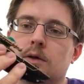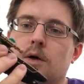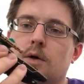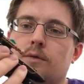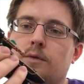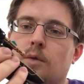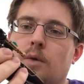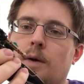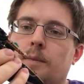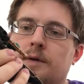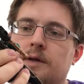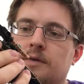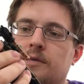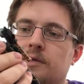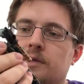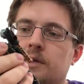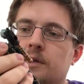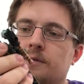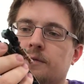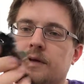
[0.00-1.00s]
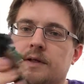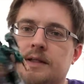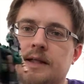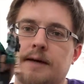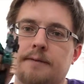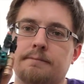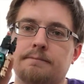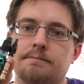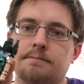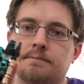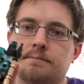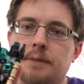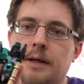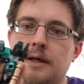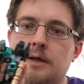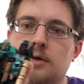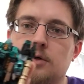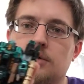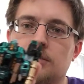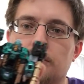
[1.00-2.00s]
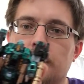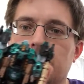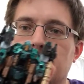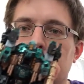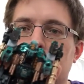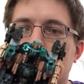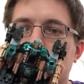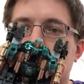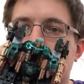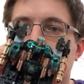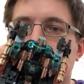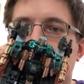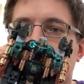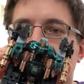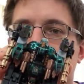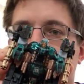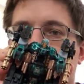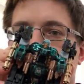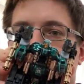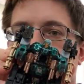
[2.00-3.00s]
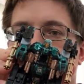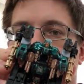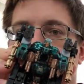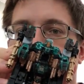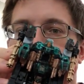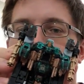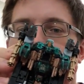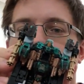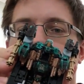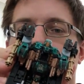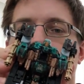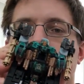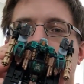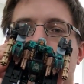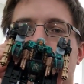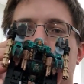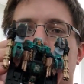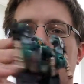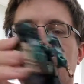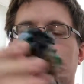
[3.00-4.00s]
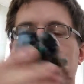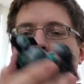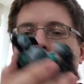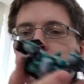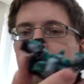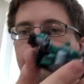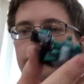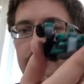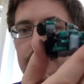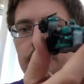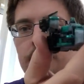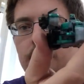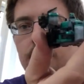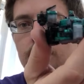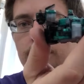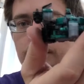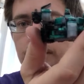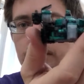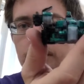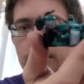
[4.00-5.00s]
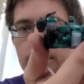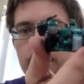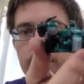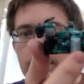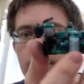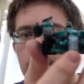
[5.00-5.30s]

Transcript: overwhelming sea of like that pale gray blue that you see on him, where I haven't painted over